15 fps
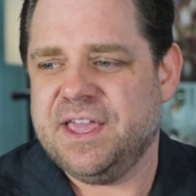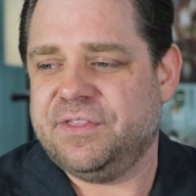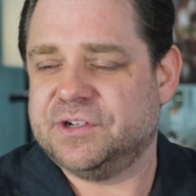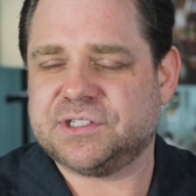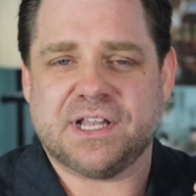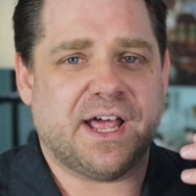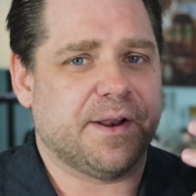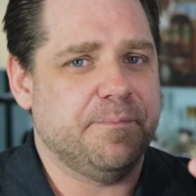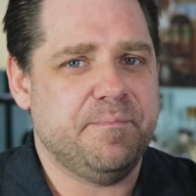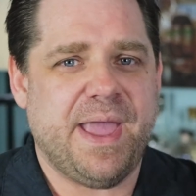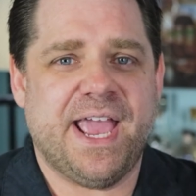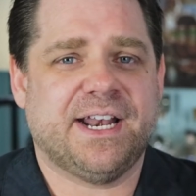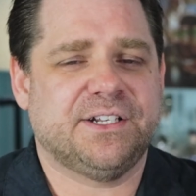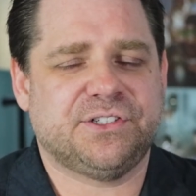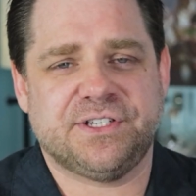There's a lot of
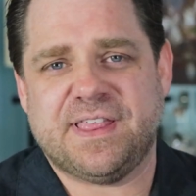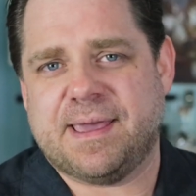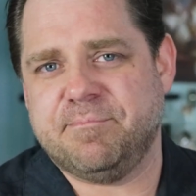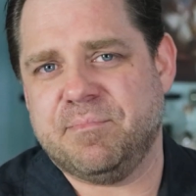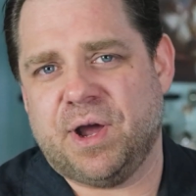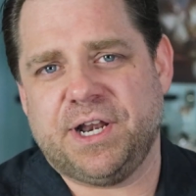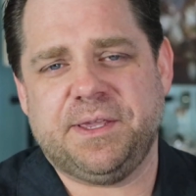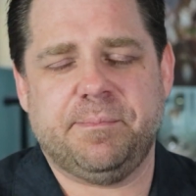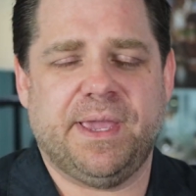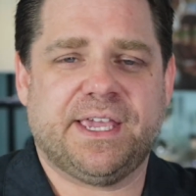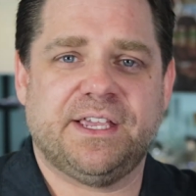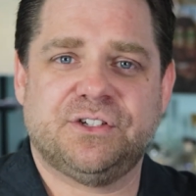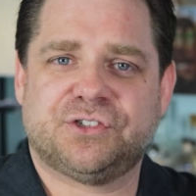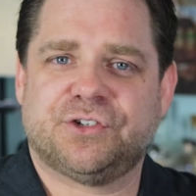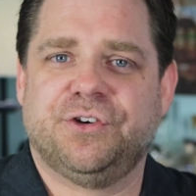managing that money,
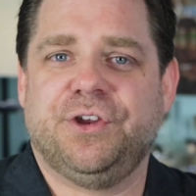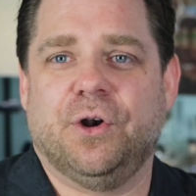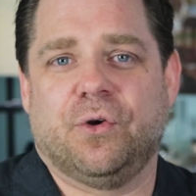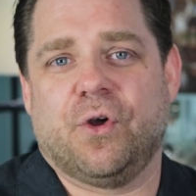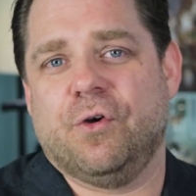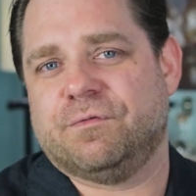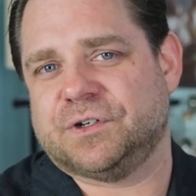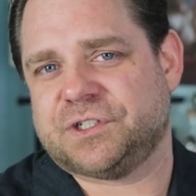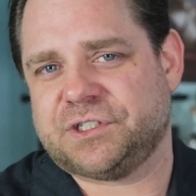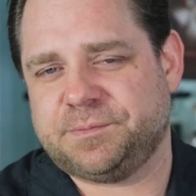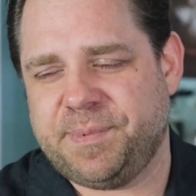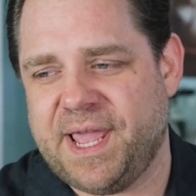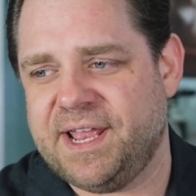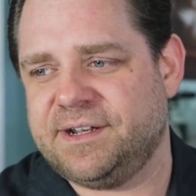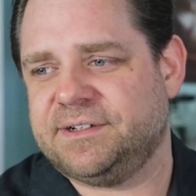making sure you don't
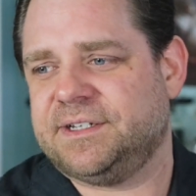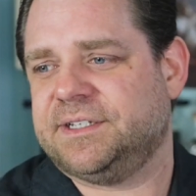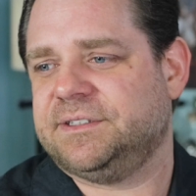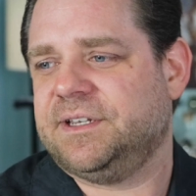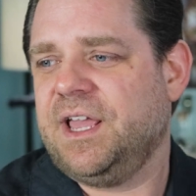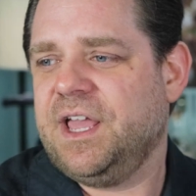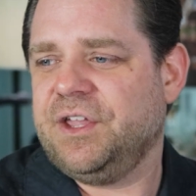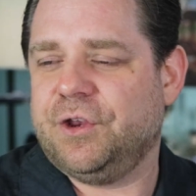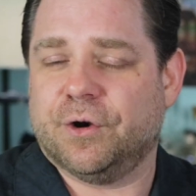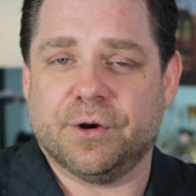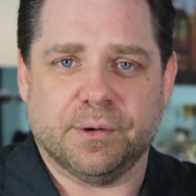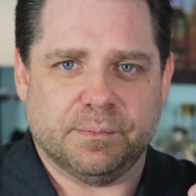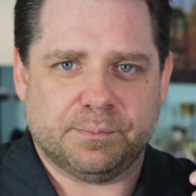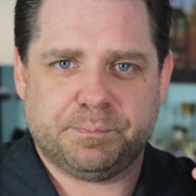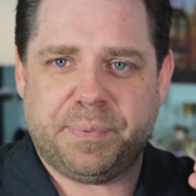overspend, and
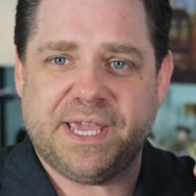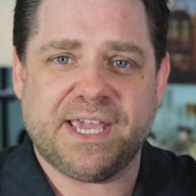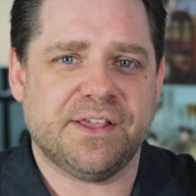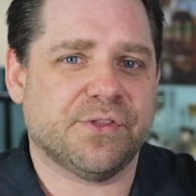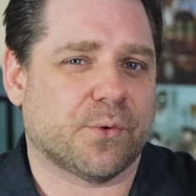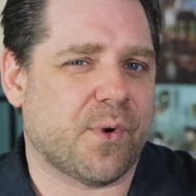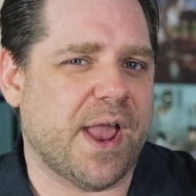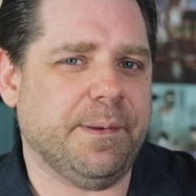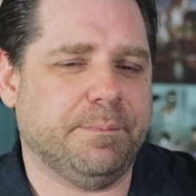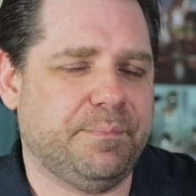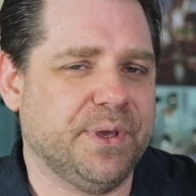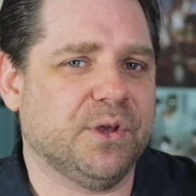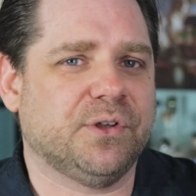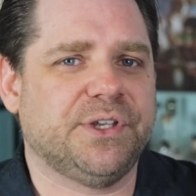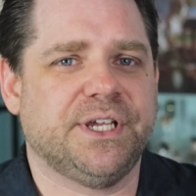you're picking the right
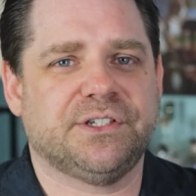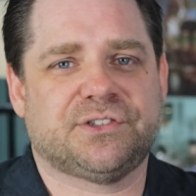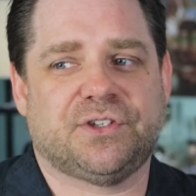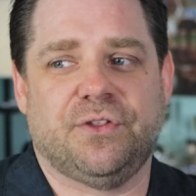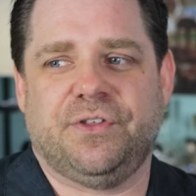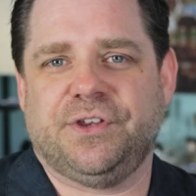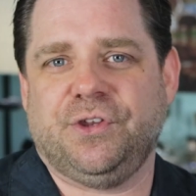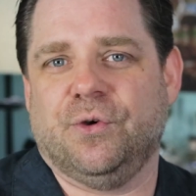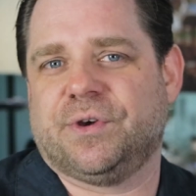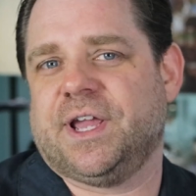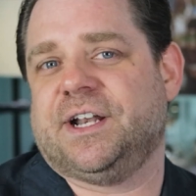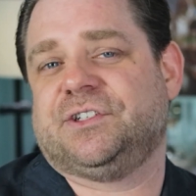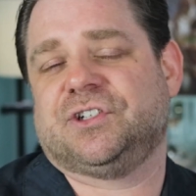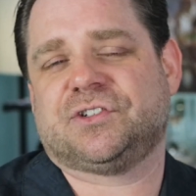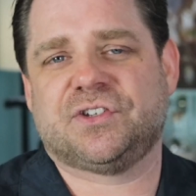buildings so that you'll
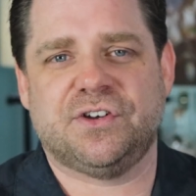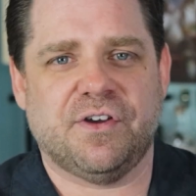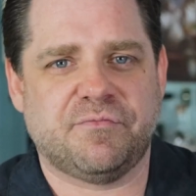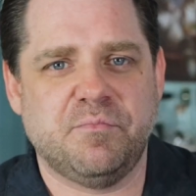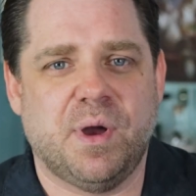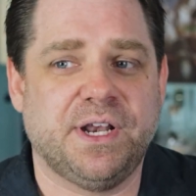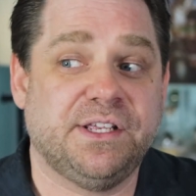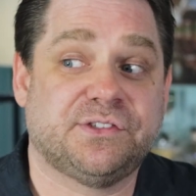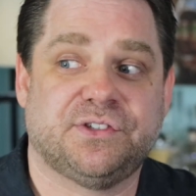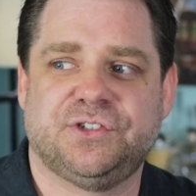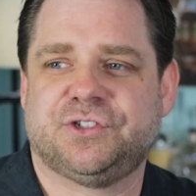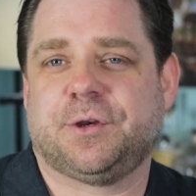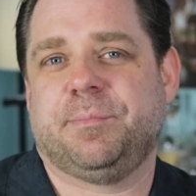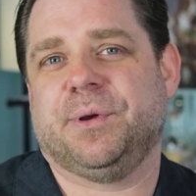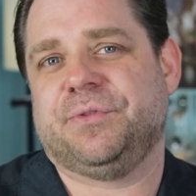get just enough money so
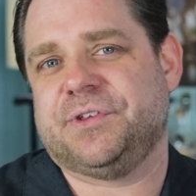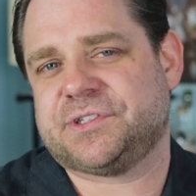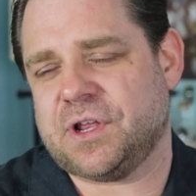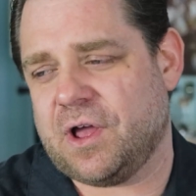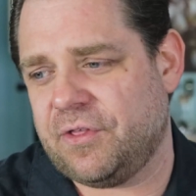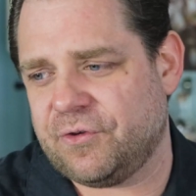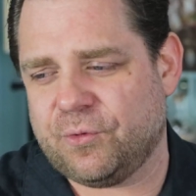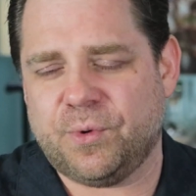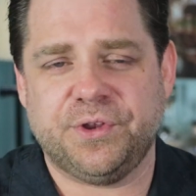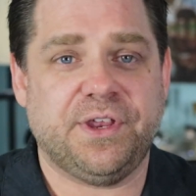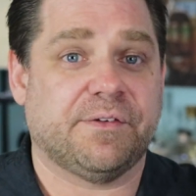that you can build this other one.